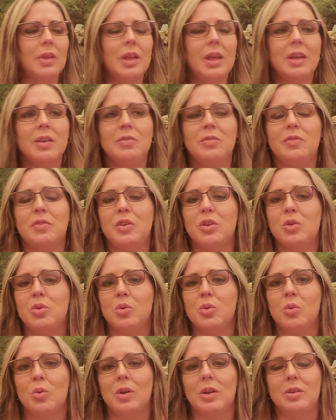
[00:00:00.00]
If
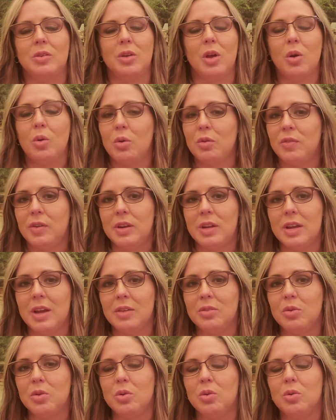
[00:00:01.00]
you know of any
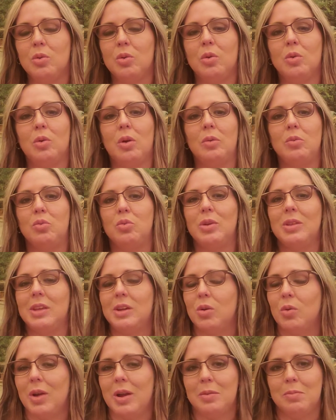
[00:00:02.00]
other uh, really
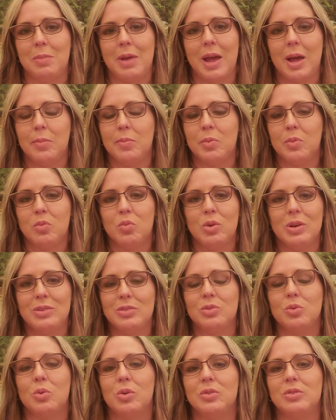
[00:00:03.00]
great map
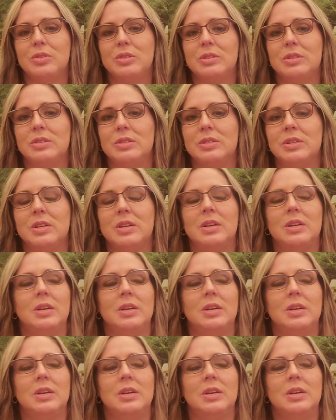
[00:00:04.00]
resources,